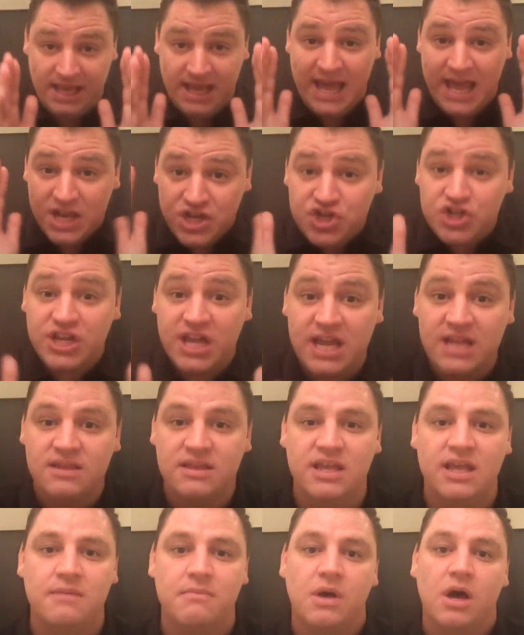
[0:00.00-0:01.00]
educate
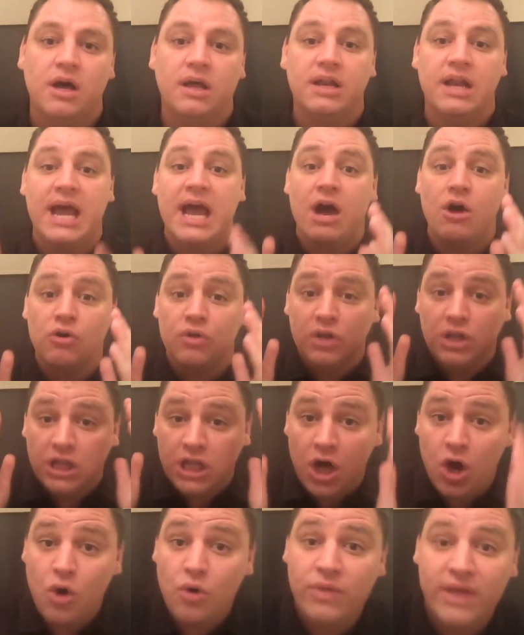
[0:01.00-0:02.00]
them on how
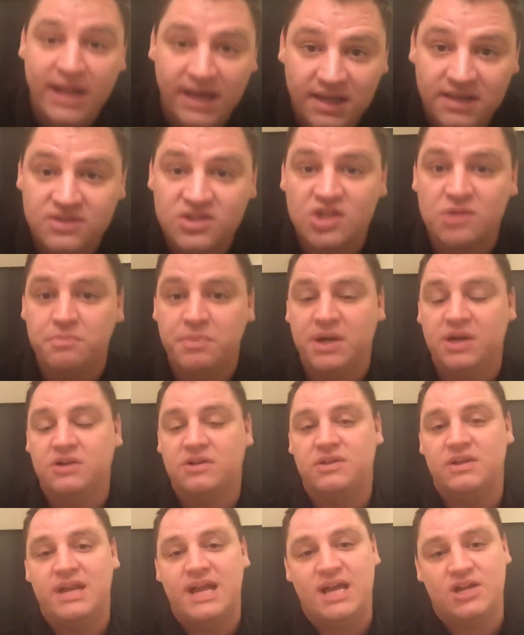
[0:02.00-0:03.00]
low that is compared to
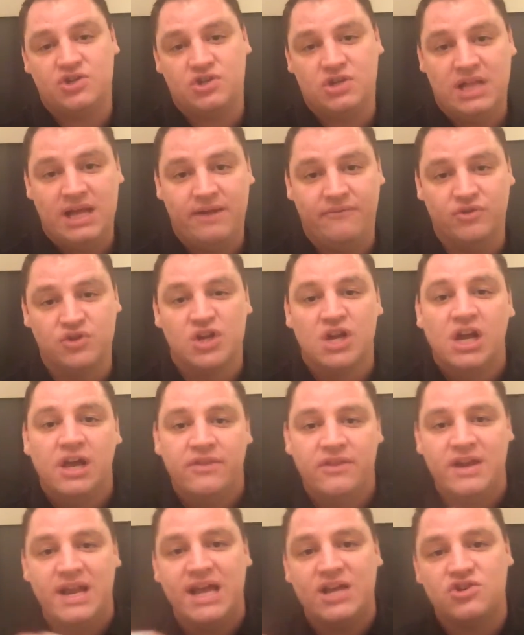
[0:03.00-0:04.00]
the national average.
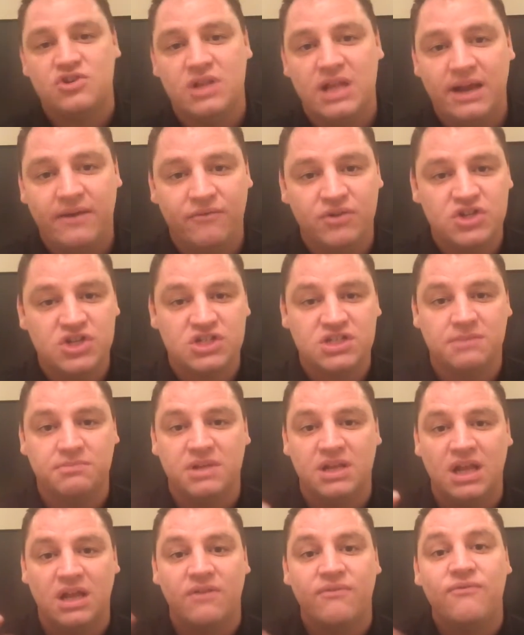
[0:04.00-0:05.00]
The national average is
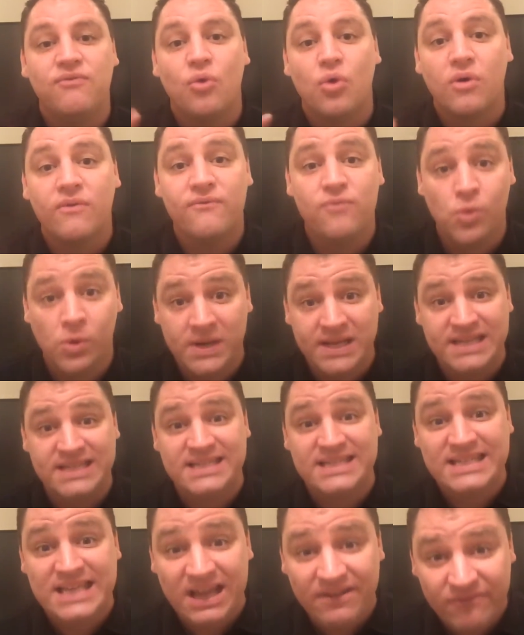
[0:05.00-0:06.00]
something like
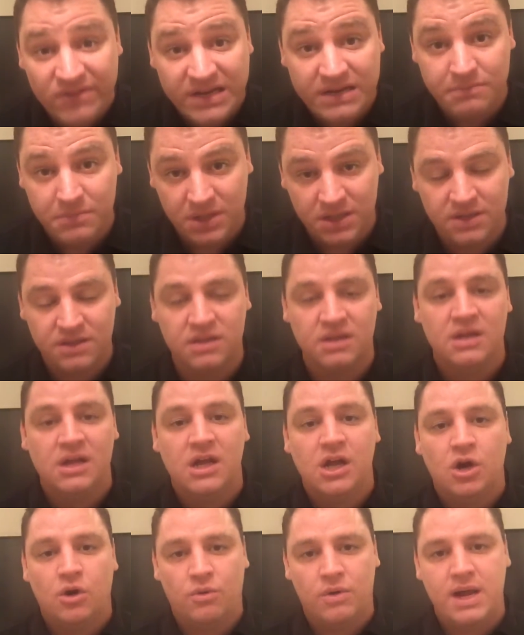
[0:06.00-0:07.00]
$447 a month
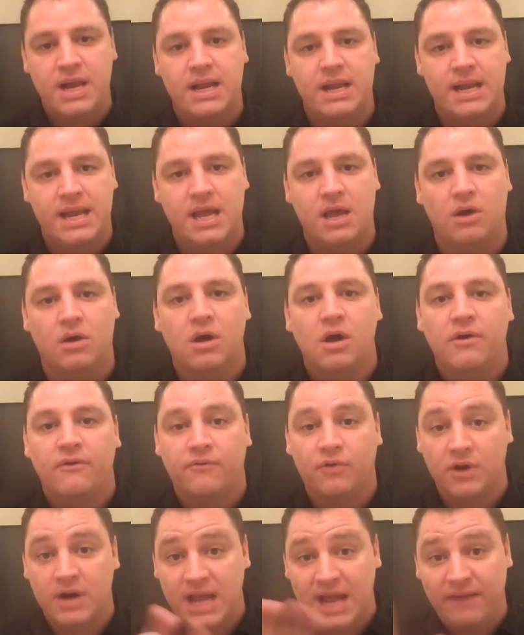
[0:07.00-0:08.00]
right now
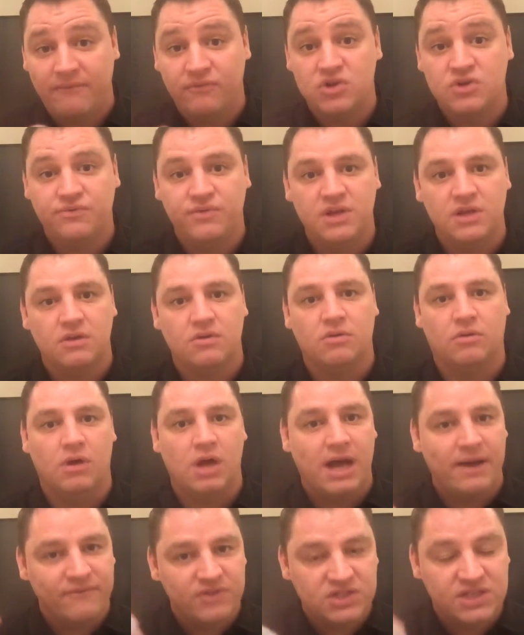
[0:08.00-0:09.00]
for an average vehicle.
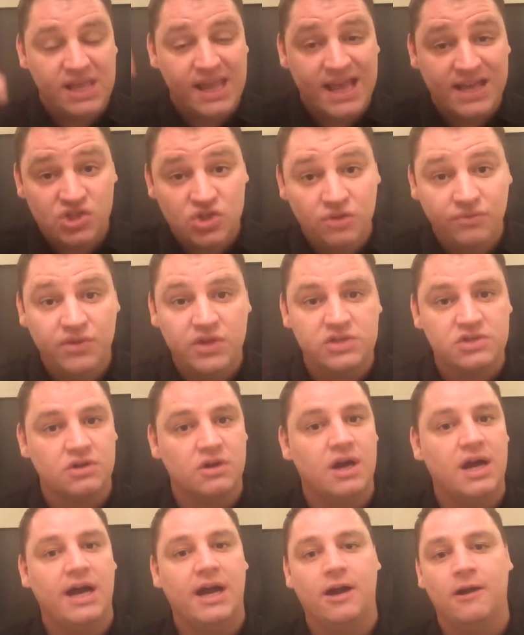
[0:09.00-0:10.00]
Obviously SUVs are
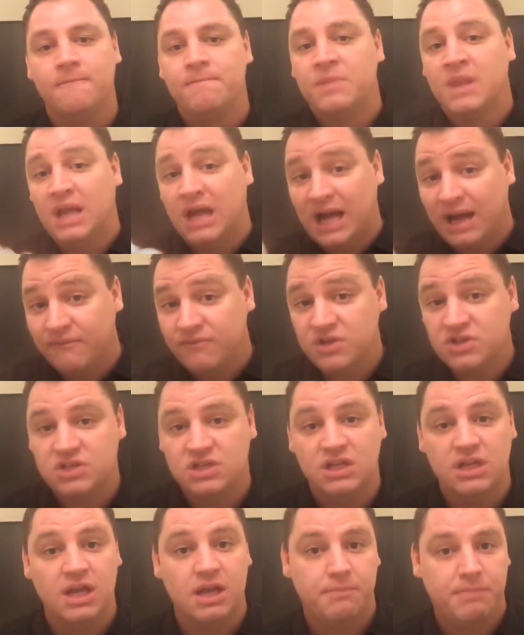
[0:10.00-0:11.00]
higher.
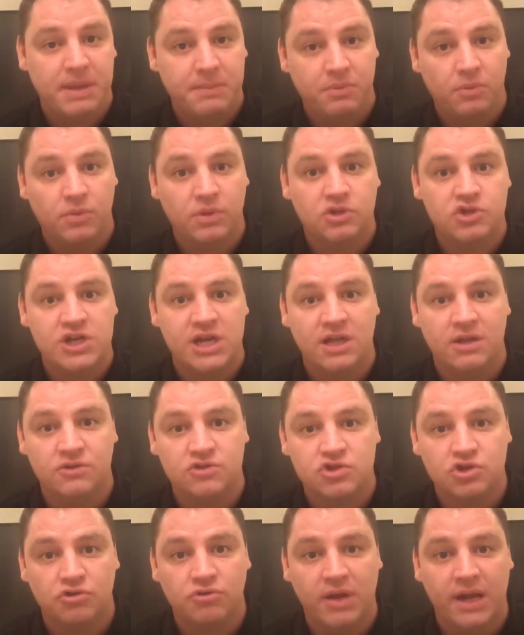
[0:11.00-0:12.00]
Obviously people with
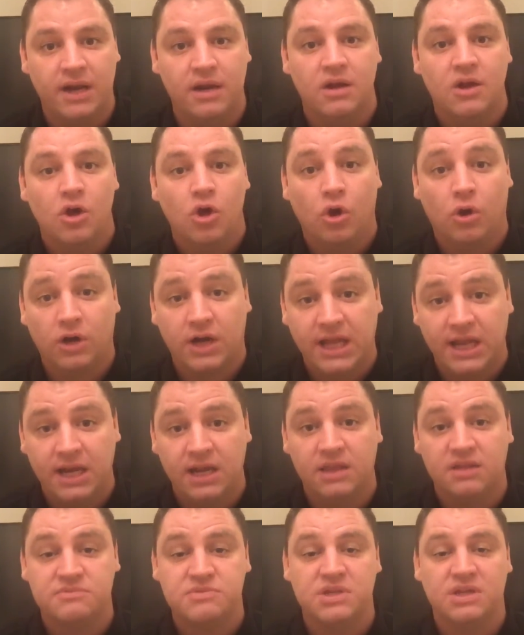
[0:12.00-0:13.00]
challenged credit or
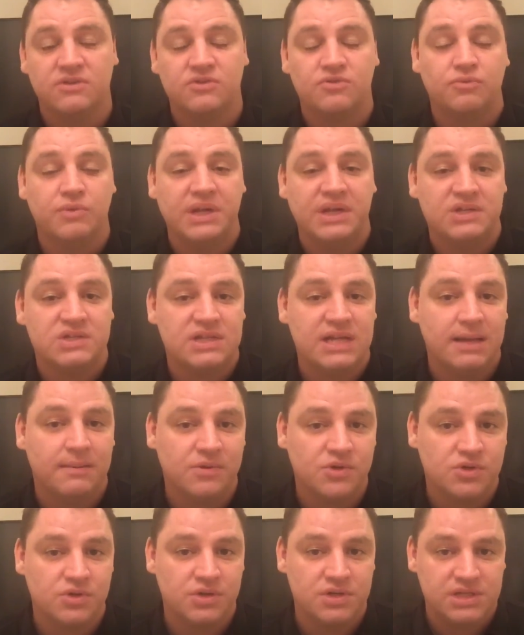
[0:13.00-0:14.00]
getting themselves
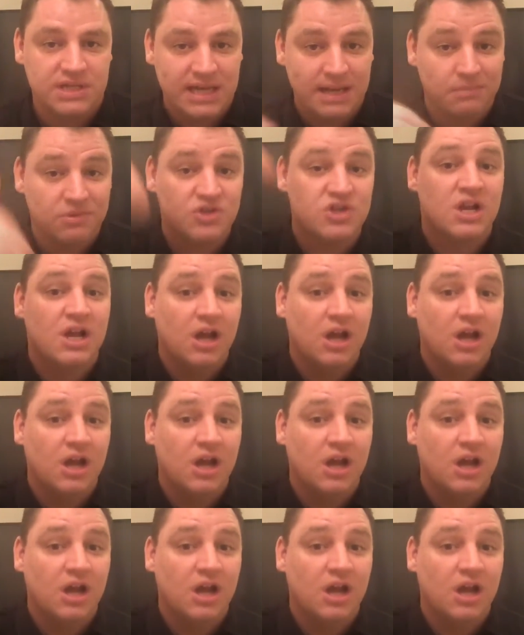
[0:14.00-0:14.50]
reestablished or established